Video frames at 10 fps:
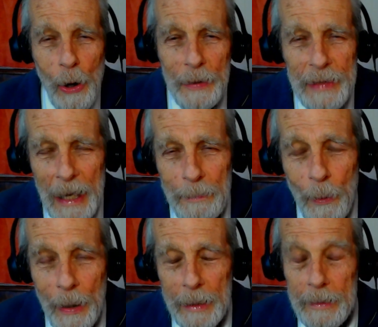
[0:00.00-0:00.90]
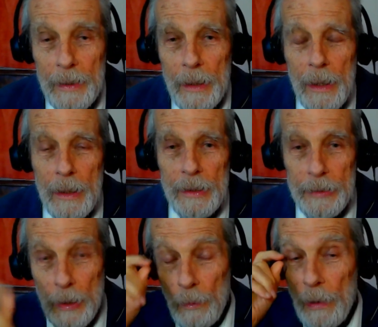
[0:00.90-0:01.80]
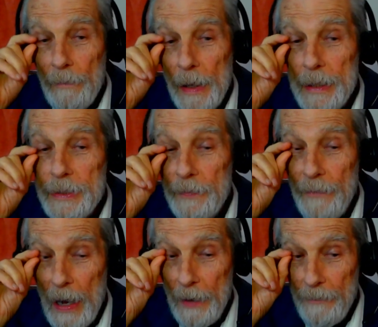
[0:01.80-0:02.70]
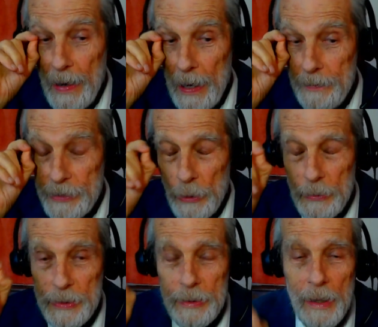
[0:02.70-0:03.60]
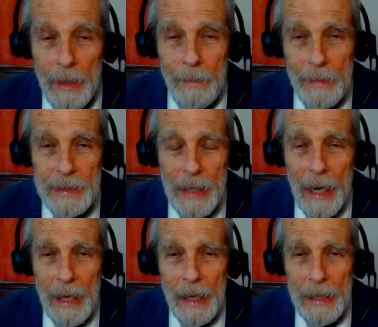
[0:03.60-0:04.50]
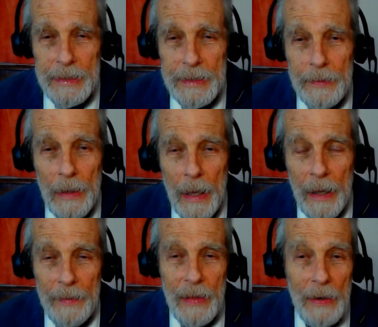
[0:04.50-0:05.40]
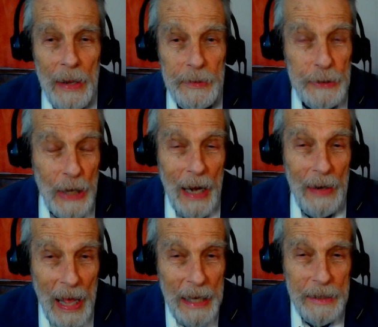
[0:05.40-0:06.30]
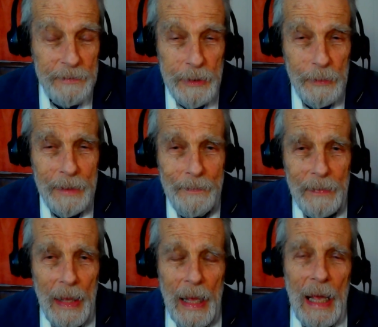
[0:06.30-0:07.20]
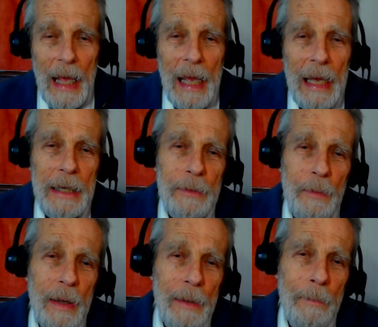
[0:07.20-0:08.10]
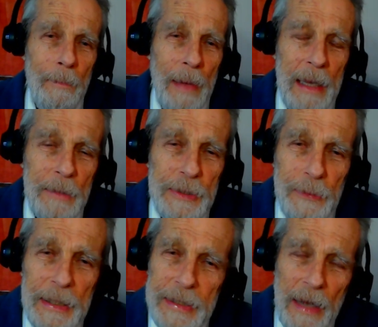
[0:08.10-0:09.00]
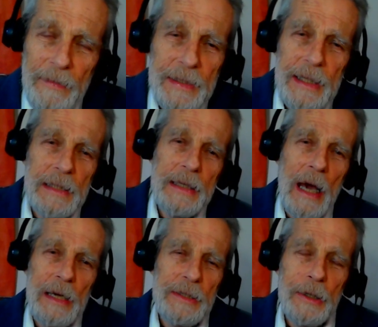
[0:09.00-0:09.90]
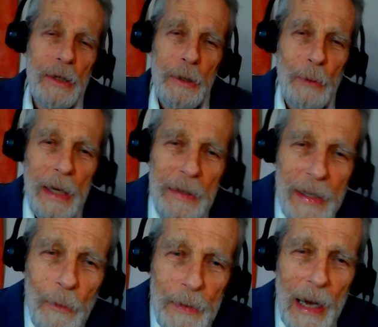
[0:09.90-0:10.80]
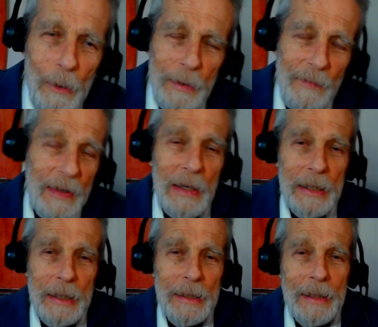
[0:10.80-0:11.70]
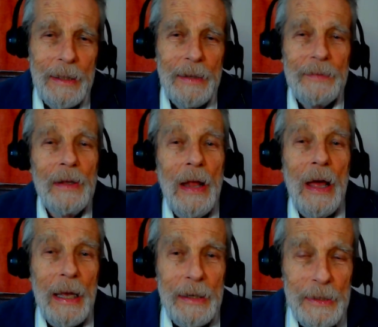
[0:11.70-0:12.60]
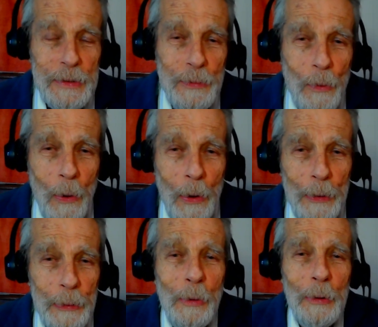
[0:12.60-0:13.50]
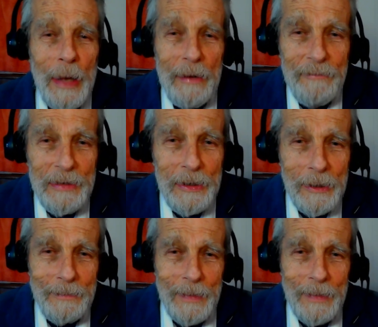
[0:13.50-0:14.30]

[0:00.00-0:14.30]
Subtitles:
at that point. Revelation 5:5 shows Messiah as the Lion of Judah, and Amos 3:7 says God isn't going to do anything without revealing it. The Lion has roared. Who will not fear?